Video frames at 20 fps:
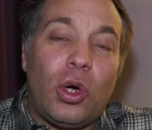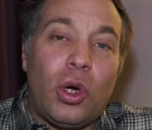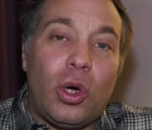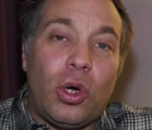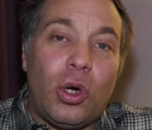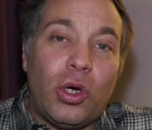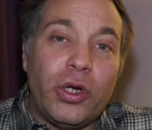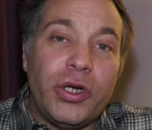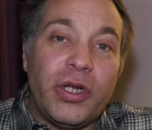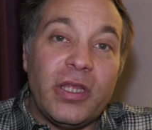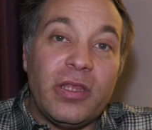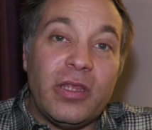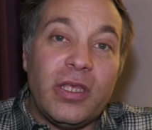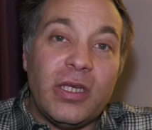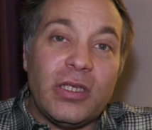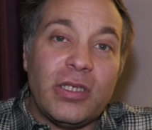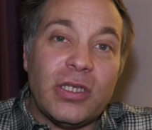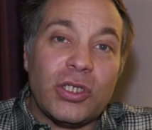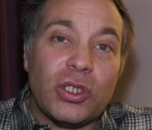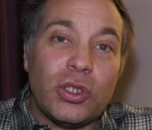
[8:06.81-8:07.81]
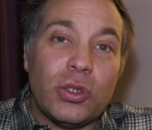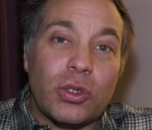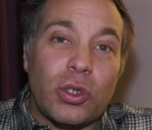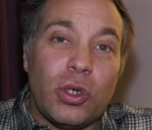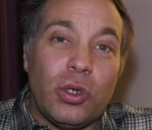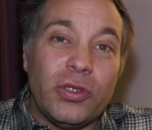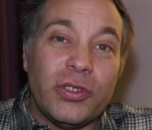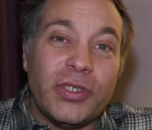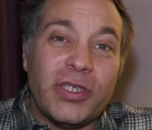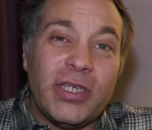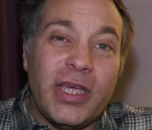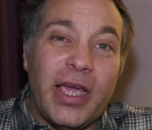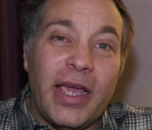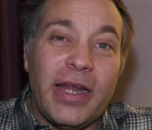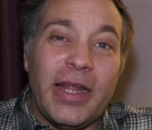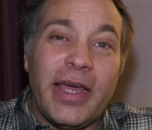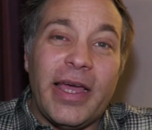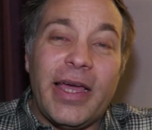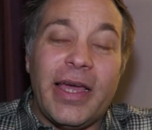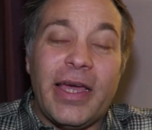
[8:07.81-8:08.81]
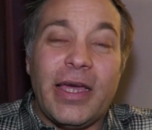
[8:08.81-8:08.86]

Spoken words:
on the additional content